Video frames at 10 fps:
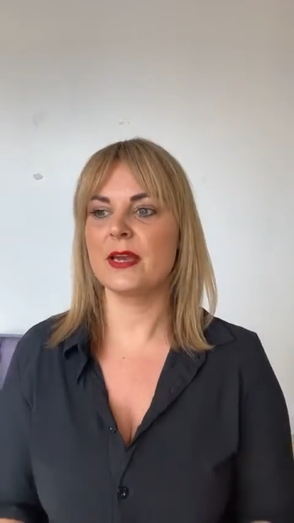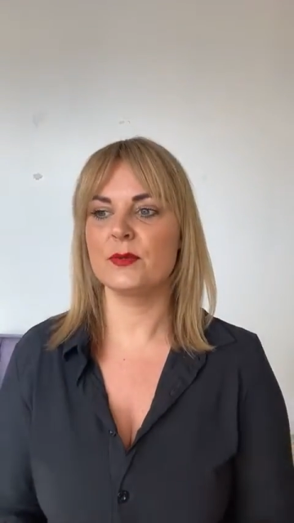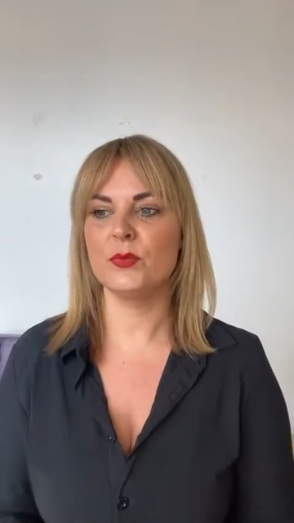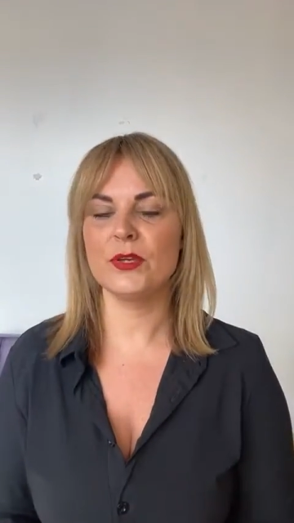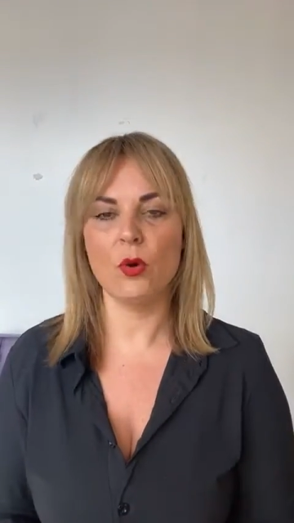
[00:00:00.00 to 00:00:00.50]

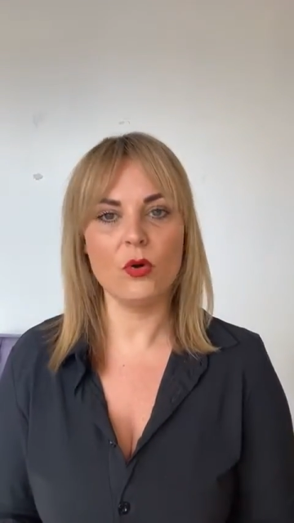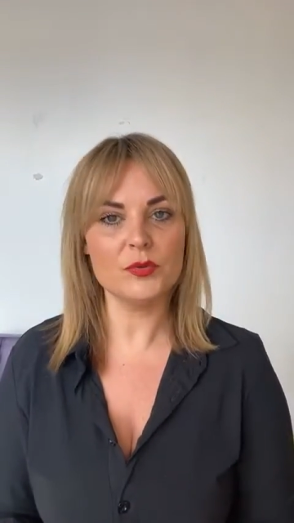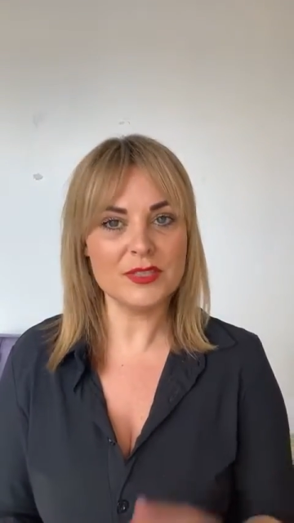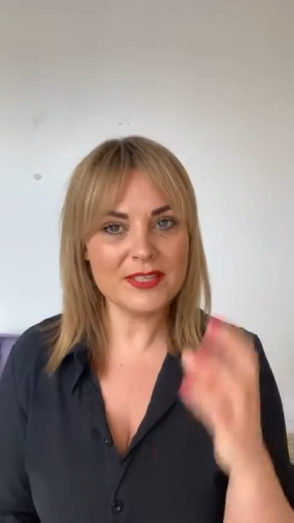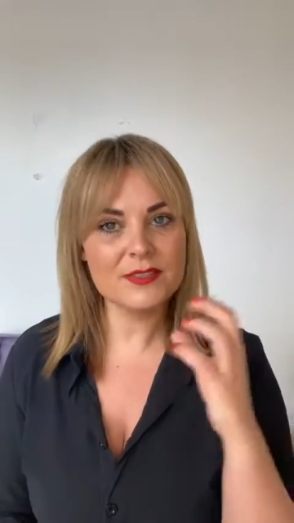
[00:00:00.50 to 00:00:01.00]
And we all
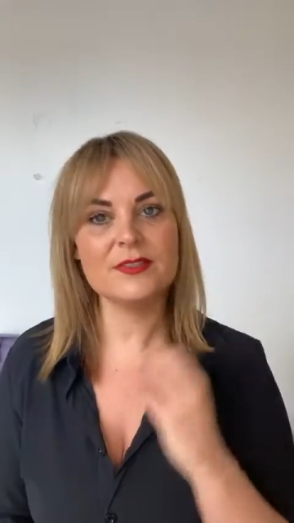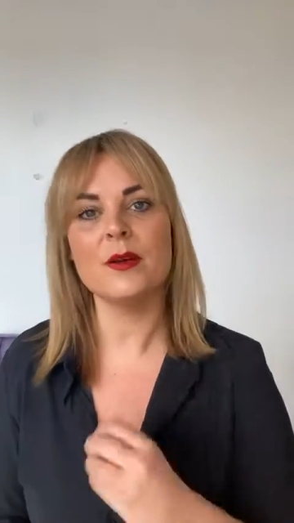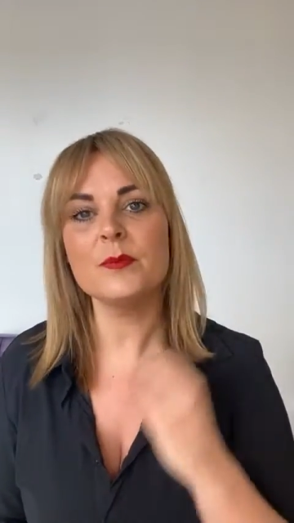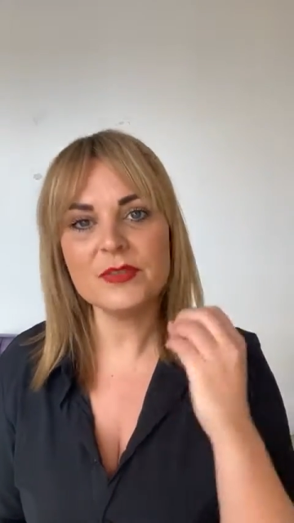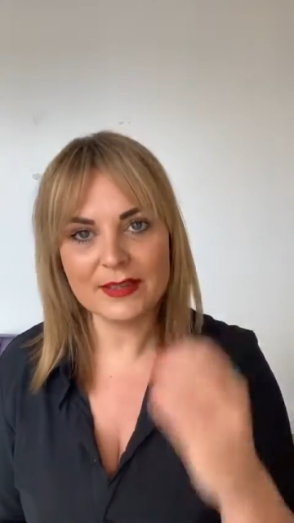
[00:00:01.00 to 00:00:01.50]
need
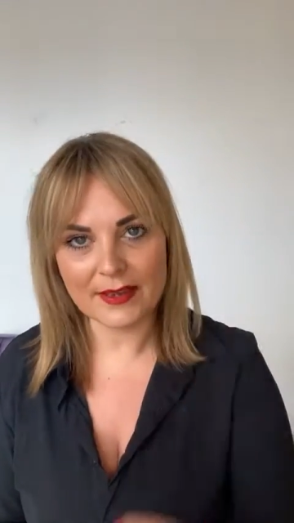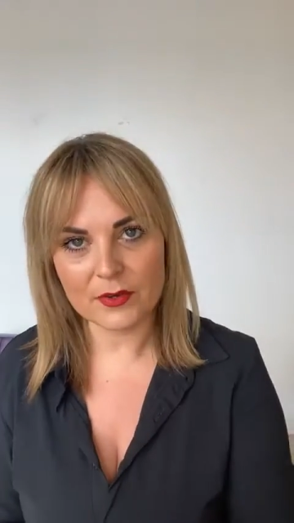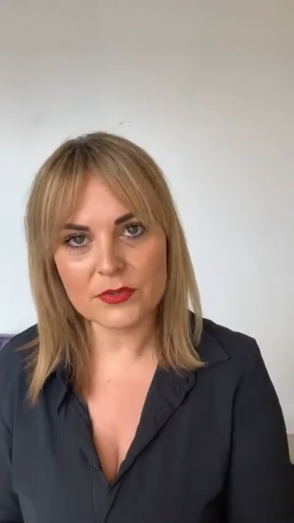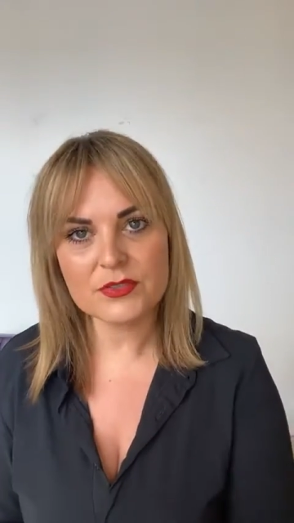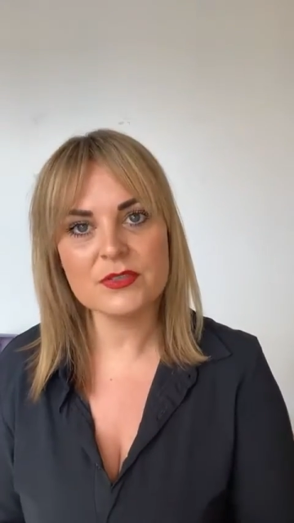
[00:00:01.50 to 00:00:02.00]
something
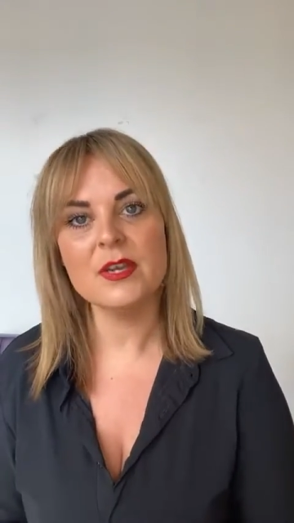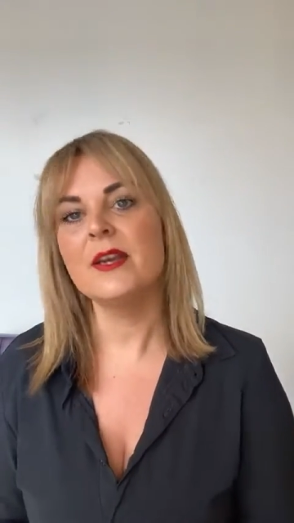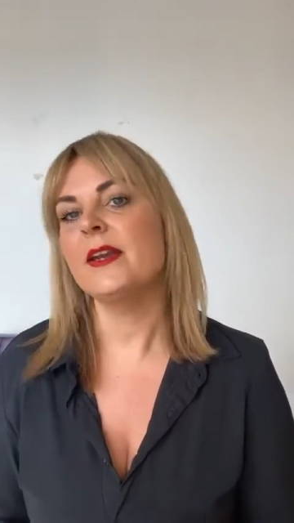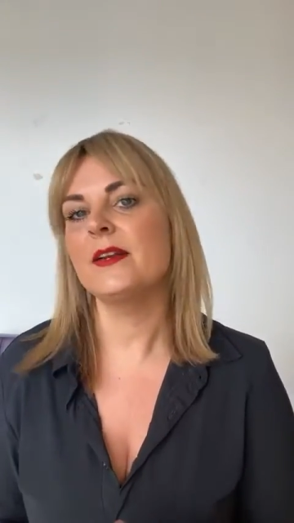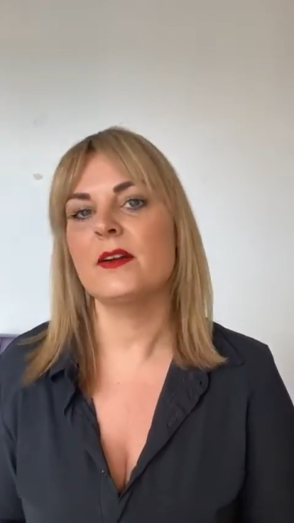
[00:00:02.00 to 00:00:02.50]
else
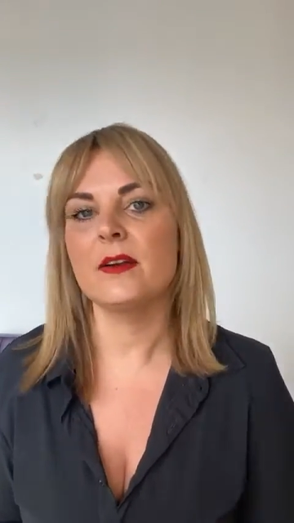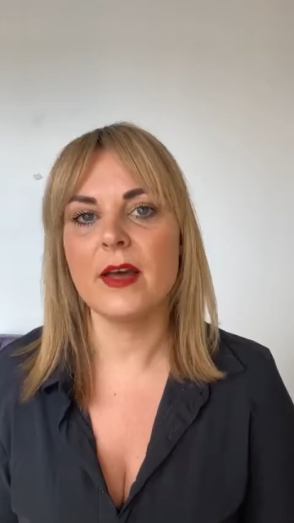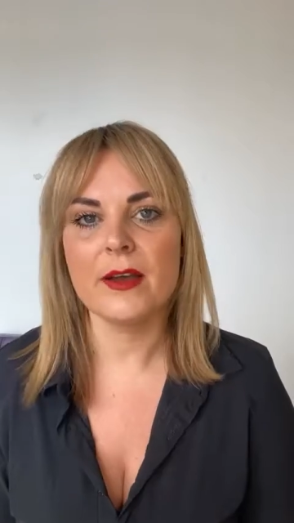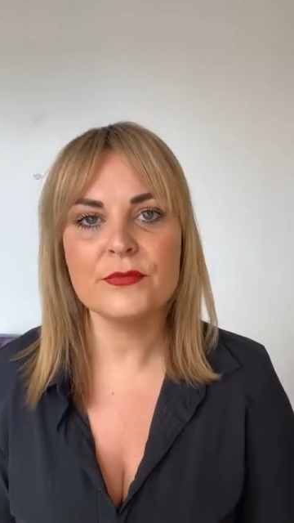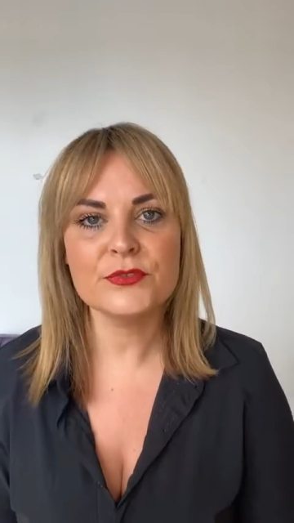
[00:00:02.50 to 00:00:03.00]
in our
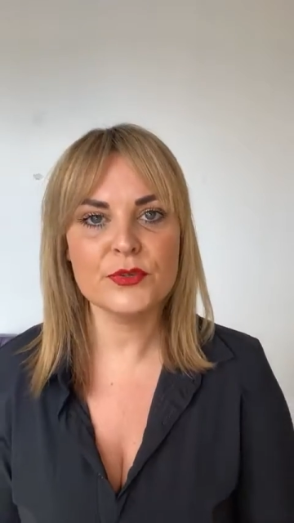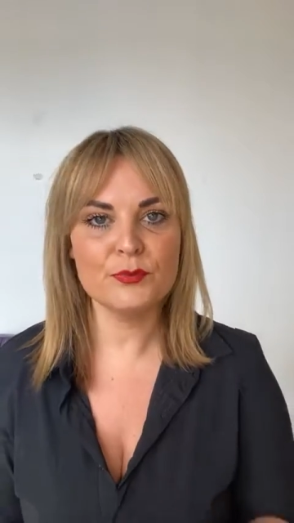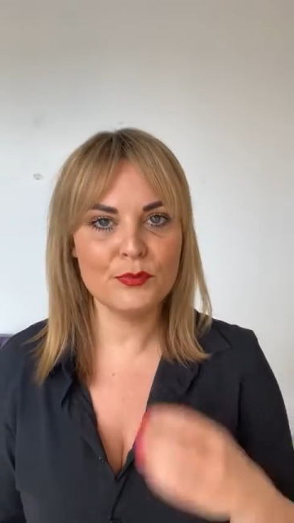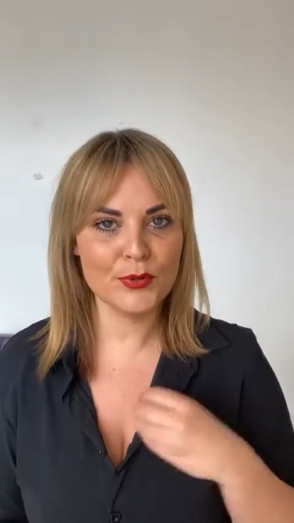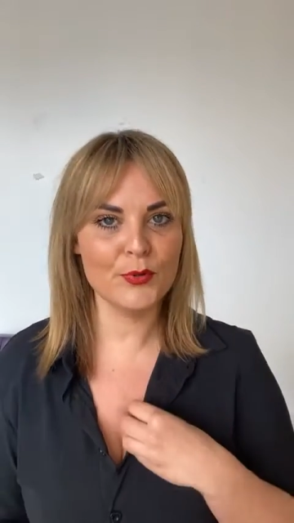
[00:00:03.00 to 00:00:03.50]
life to
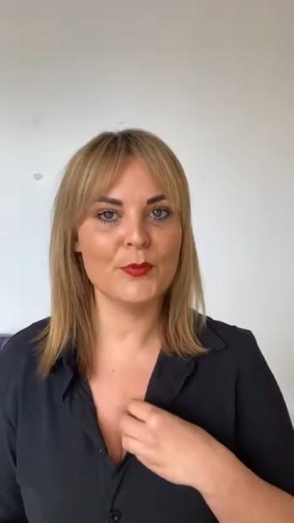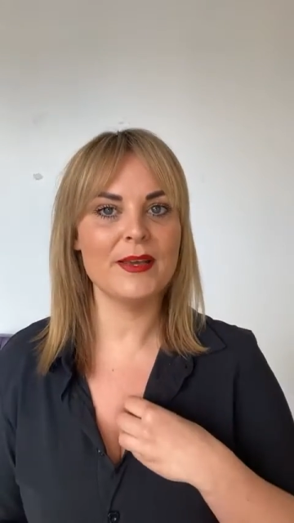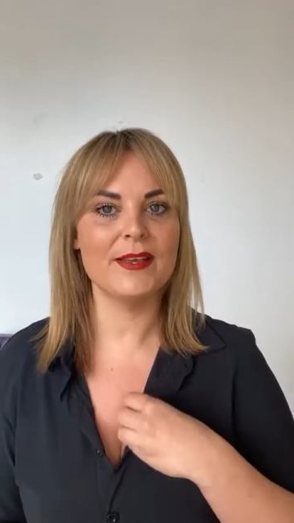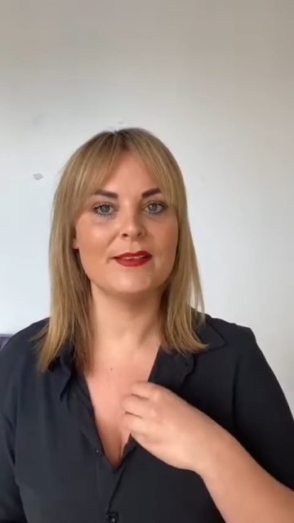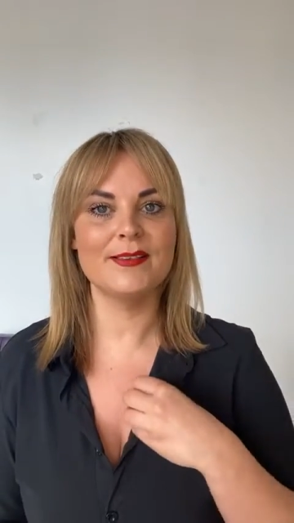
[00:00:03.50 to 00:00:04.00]
bloom
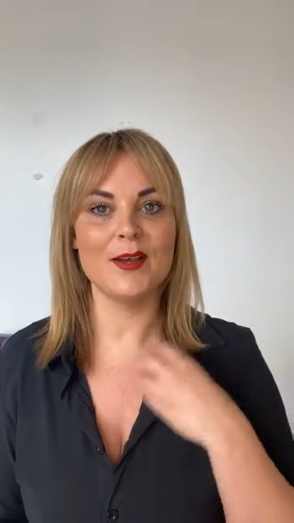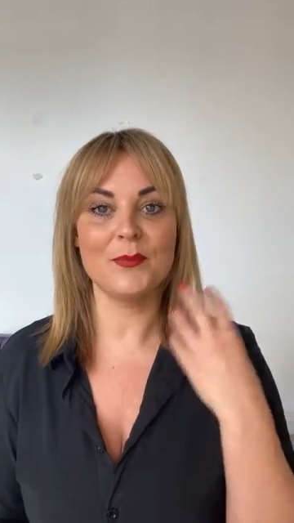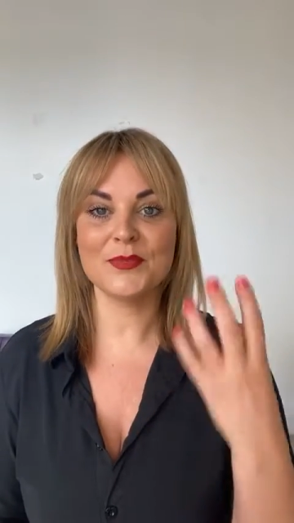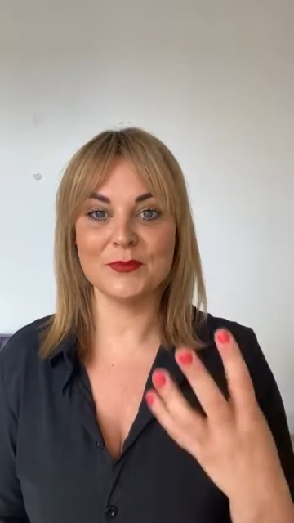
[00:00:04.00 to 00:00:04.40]
in the